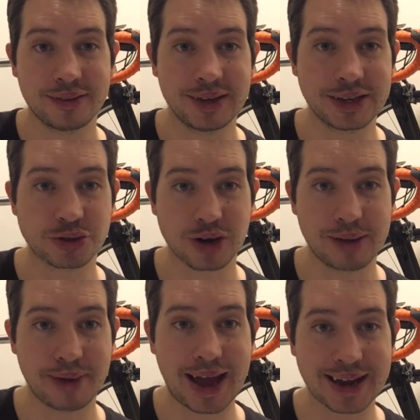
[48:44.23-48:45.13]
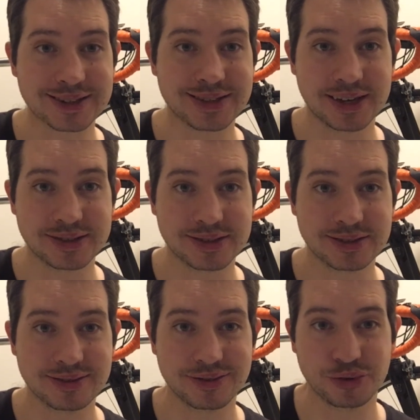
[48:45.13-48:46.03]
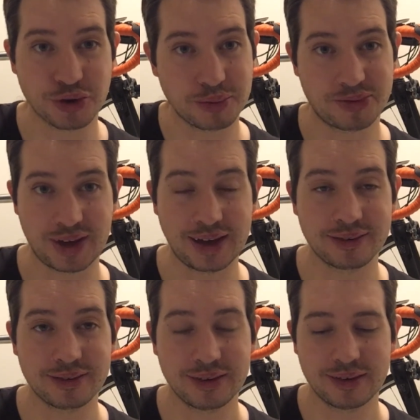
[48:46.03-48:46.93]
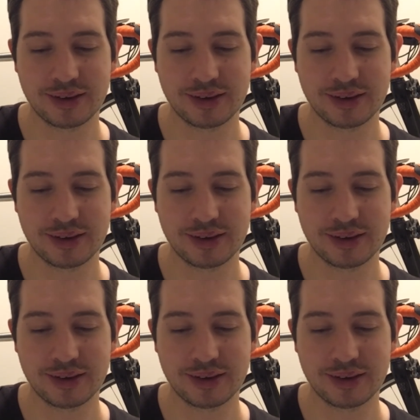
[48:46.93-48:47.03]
the SRAM Access group set,